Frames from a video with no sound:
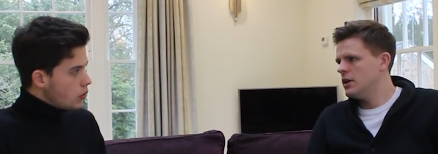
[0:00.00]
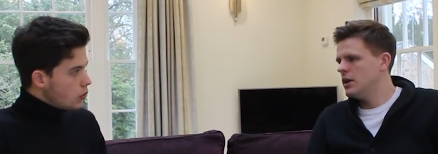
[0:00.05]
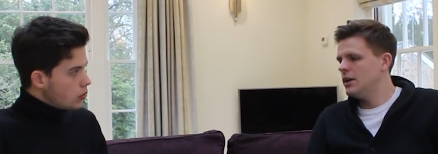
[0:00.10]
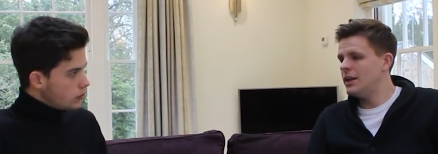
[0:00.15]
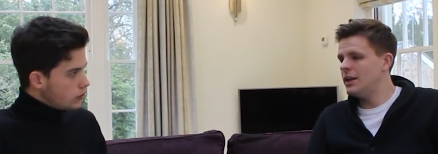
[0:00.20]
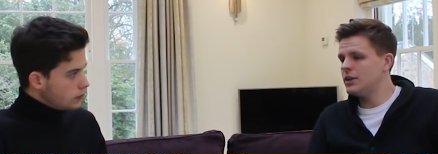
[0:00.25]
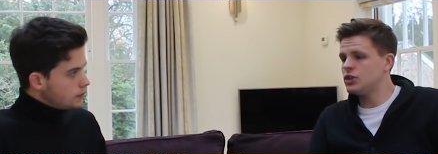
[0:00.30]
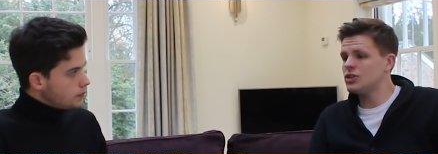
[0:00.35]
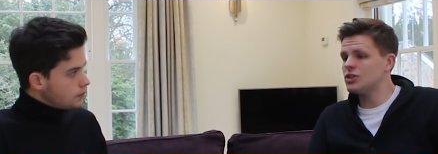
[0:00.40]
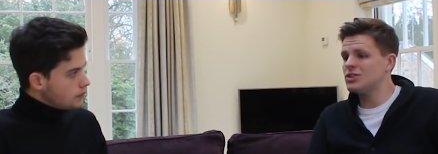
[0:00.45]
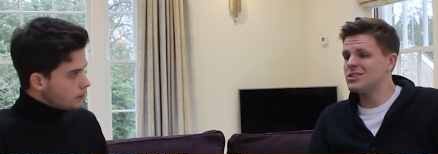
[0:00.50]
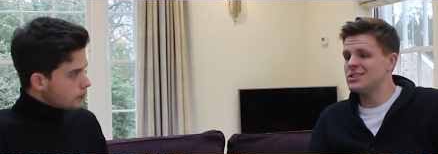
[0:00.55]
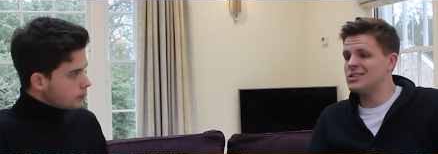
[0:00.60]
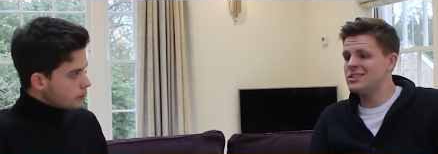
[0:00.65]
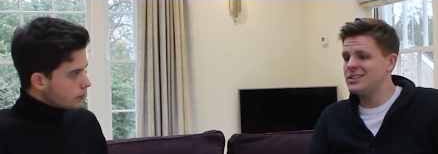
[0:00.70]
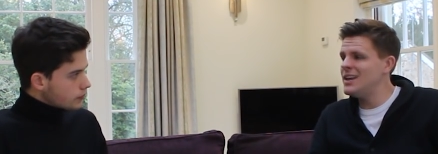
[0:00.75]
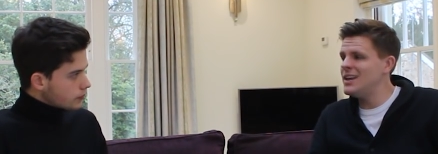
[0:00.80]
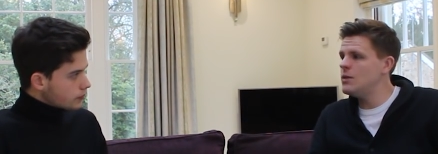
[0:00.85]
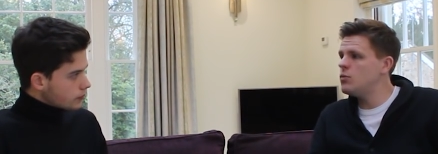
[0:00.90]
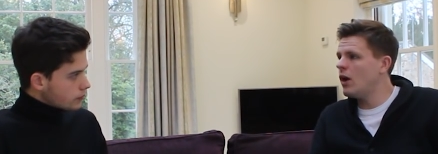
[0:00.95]
Speaker 1: Let's just
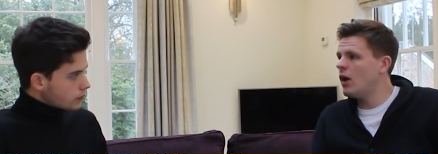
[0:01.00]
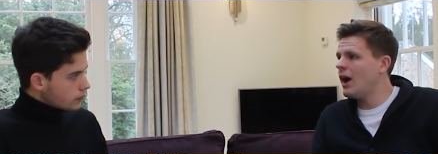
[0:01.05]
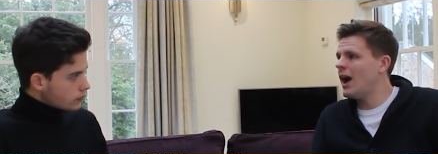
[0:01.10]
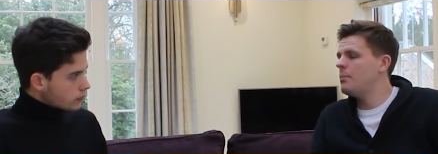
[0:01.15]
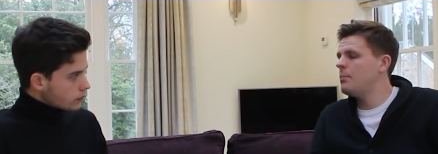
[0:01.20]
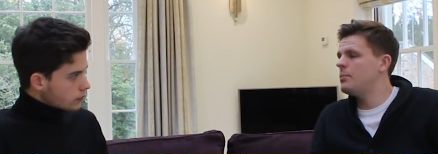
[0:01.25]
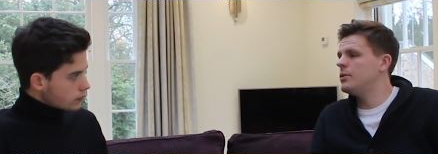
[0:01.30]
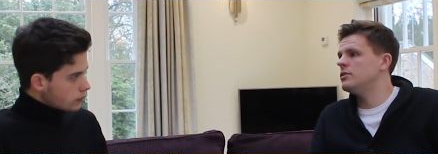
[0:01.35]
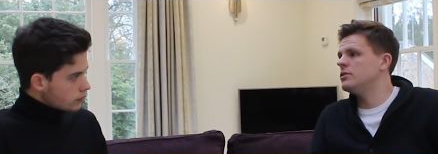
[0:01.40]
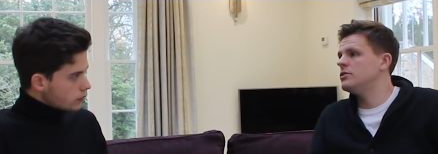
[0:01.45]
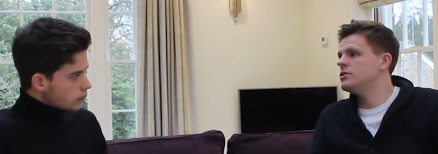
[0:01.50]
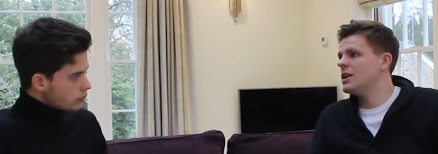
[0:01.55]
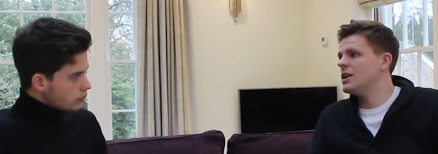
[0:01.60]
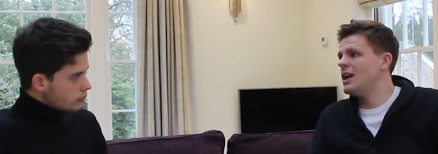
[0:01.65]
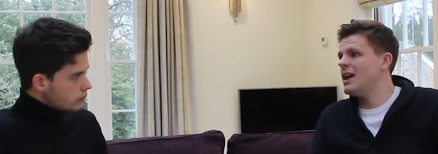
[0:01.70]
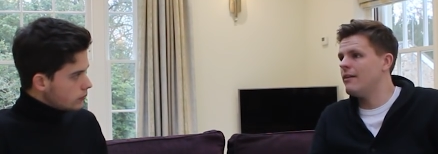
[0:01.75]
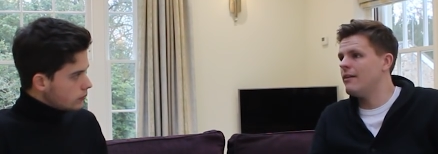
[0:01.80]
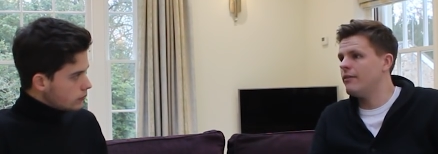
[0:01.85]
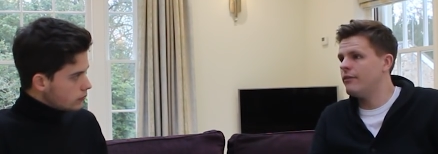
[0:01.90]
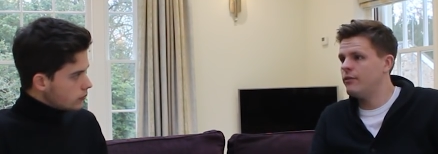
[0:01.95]
see what happens
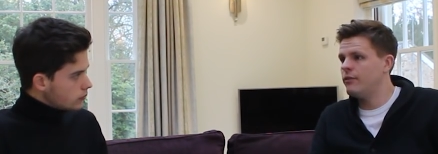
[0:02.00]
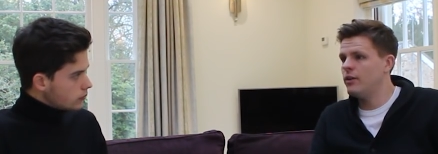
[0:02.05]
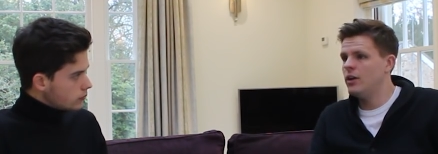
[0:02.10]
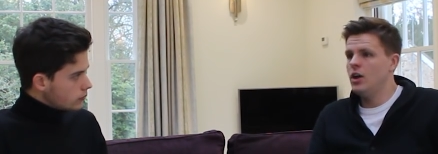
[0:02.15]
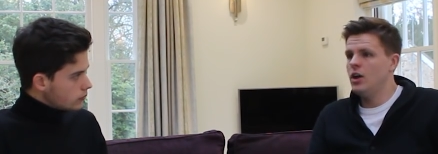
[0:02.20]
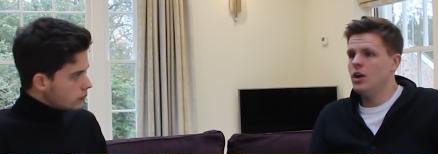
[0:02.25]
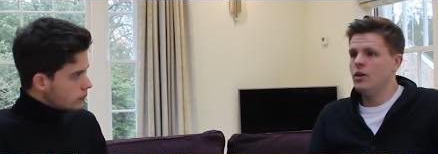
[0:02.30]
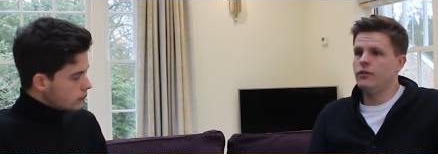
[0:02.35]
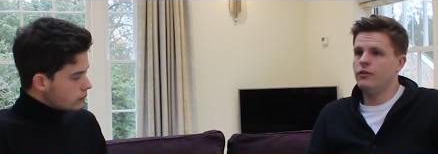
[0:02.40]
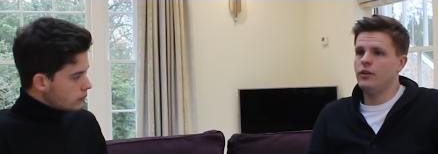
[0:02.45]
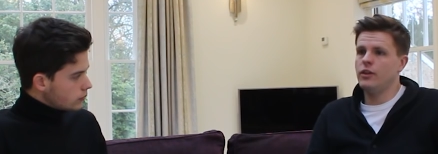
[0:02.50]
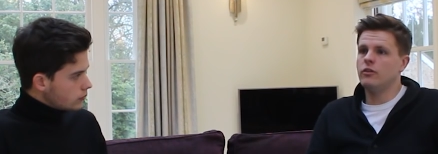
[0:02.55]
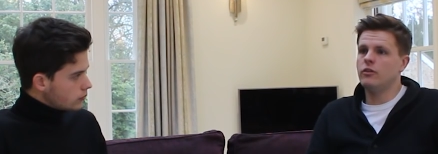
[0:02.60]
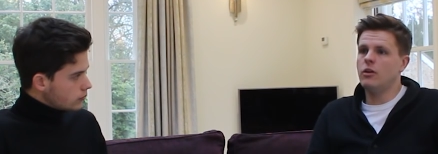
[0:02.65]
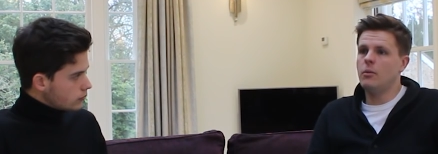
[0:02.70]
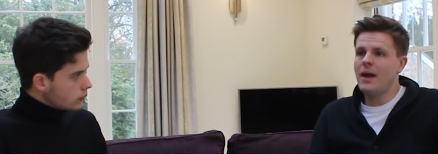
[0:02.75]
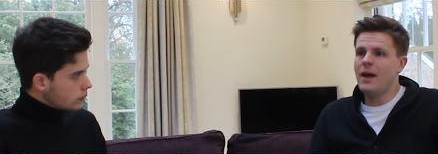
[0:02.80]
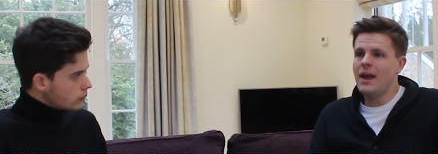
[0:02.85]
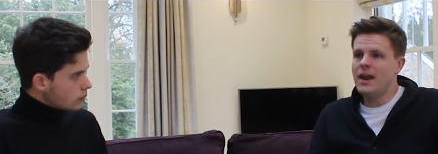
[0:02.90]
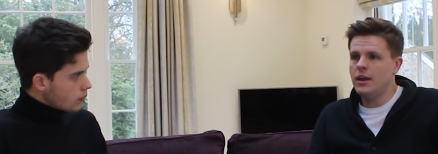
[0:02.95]
if, for the
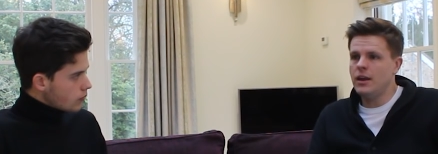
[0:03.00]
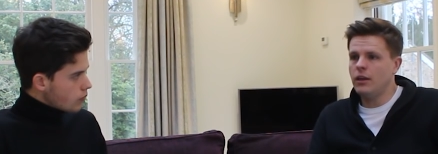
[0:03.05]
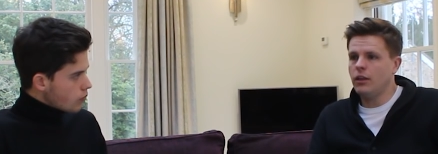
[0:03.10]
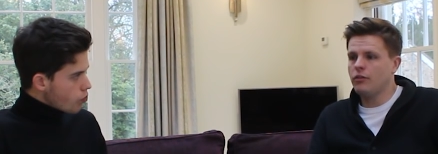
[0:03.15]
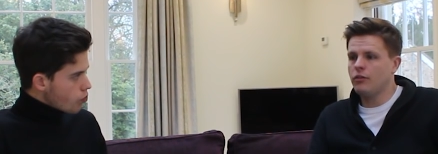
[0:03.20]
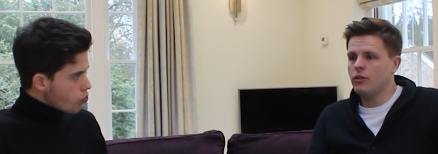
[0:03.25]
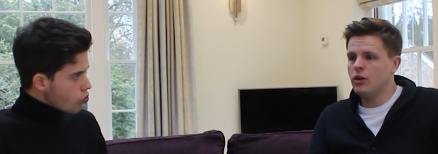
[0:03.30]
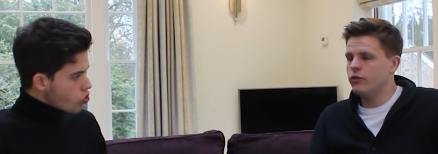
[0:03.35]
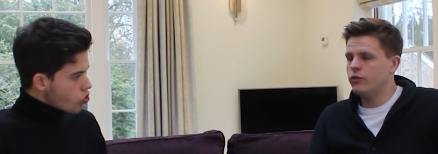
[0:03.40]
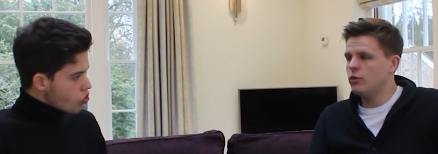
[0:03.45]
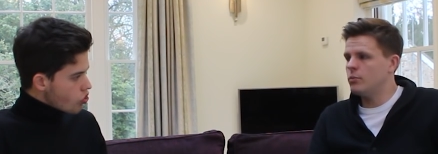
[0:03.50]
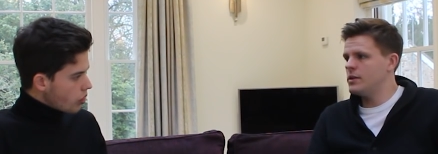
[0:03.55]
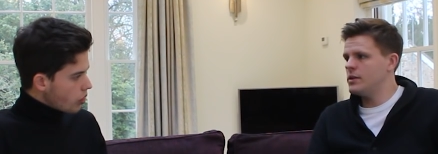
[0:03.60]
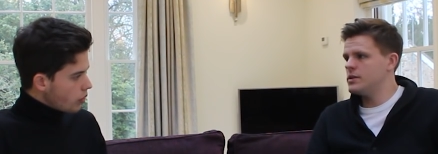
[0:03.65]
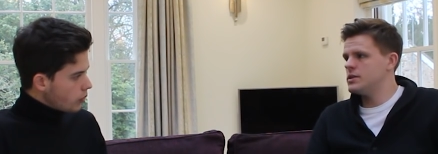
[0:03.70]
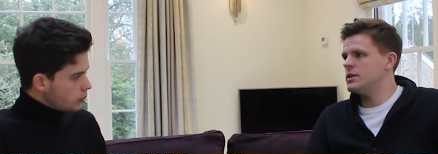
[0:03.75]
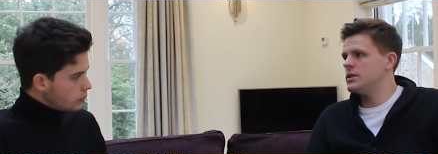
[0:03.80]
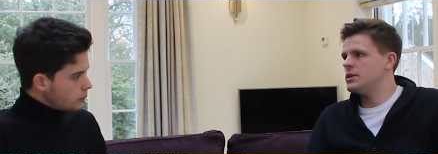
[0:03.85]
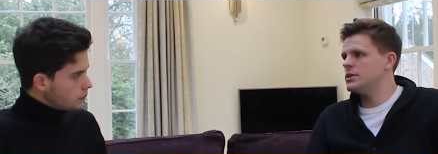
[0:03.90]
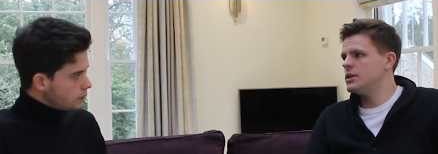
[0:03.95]
remaining 3 or 4 months
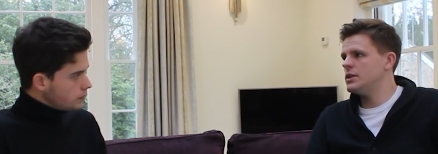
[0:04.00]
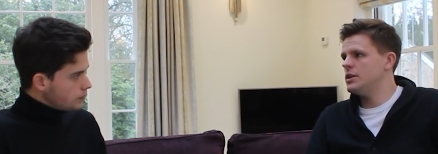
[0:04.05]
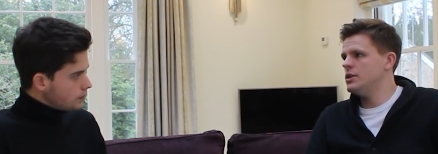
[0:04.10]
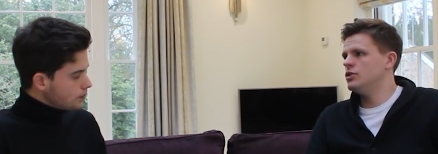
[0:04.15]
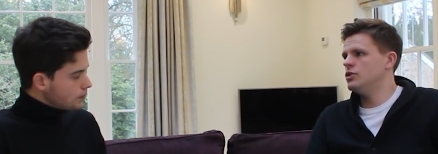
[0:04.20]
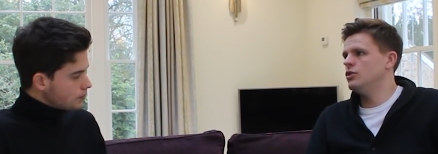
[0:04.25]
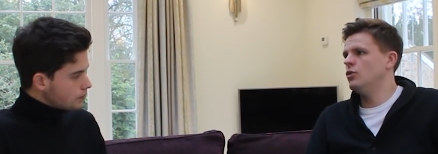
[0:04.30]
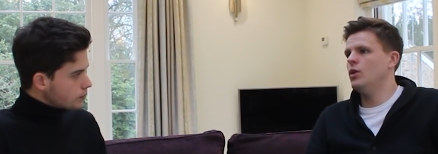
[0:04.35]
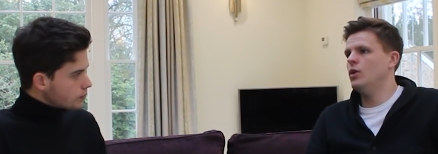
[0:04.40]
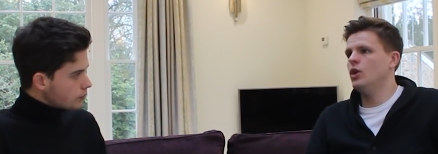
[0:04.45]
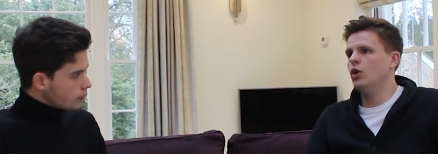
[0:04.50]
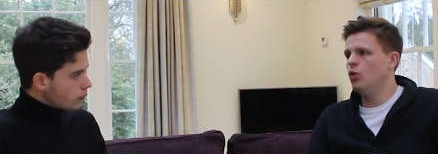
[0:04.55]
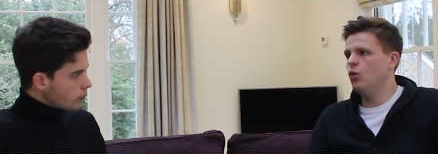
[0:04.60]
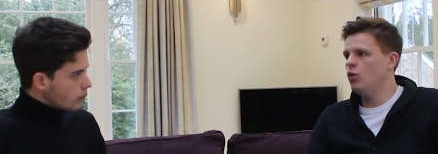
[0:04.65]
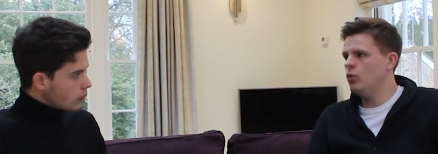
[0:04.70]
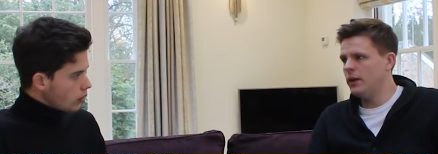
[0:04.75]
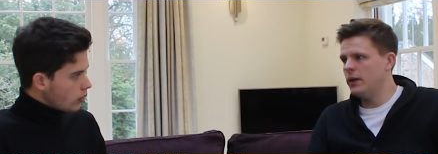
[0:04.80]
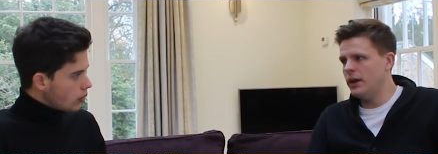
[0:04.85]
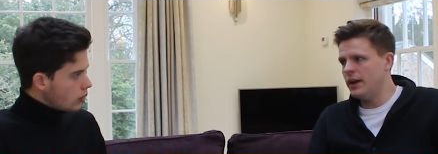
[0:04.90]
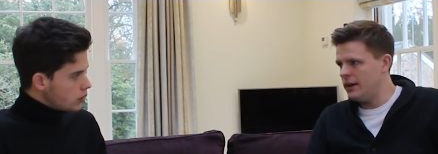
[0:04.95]
of this season, we all
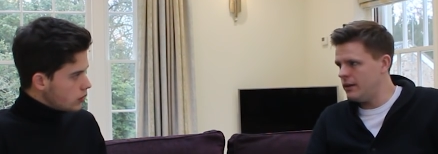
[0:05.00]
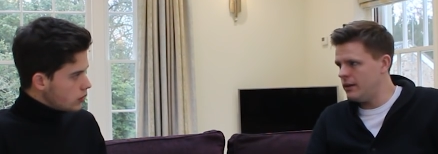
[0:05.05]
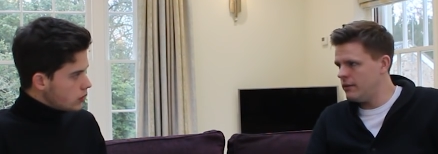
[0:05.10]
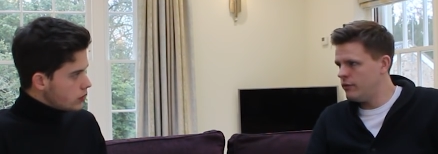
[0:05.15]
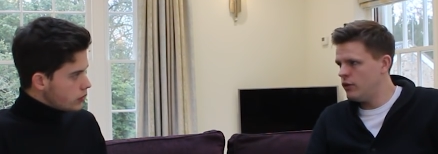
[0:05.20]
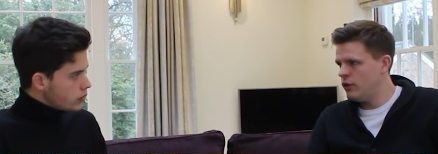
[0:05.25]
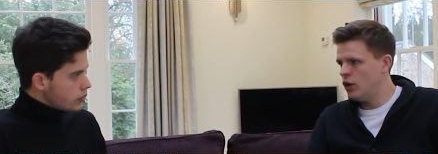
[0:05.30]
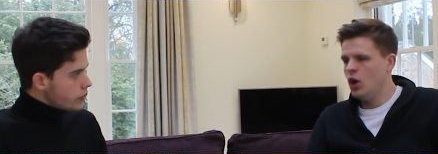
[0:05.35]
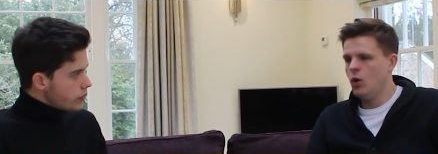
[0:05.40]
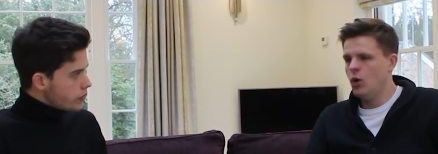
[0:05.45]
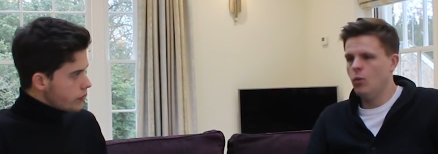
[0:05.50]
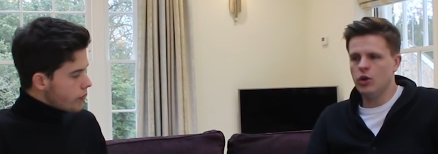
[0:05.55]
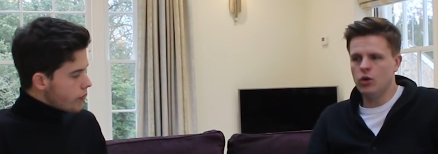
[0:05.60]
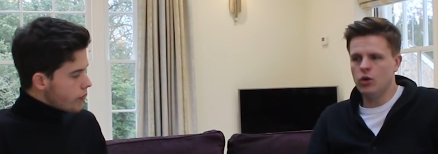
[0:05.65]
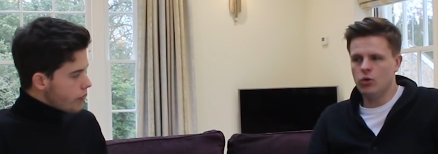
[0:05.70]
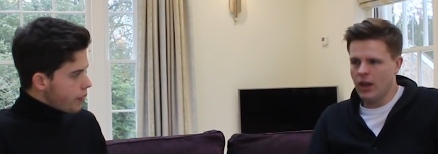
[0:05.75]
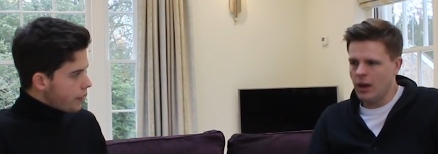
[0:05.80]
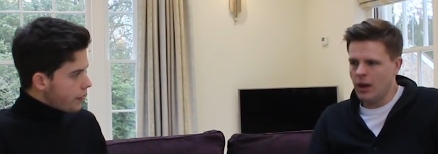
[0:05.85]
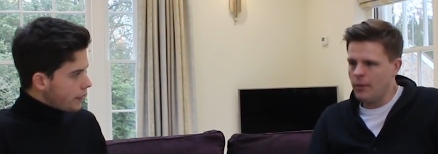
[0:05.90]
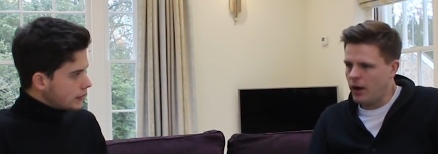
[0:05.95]
believe, we
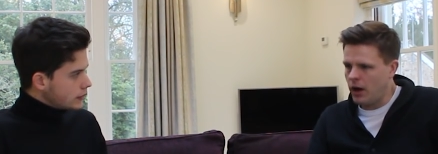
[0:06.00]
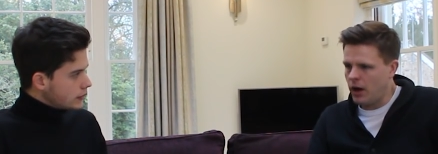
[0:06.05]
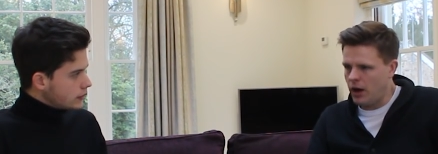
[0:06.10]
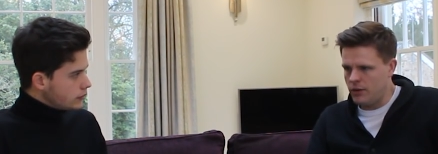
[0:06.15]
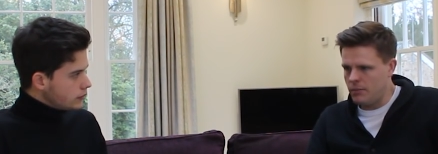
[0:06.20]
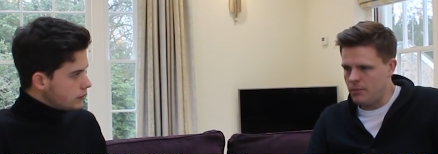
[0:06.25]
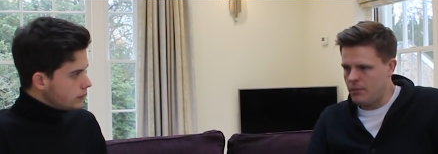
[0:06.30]
all get behind the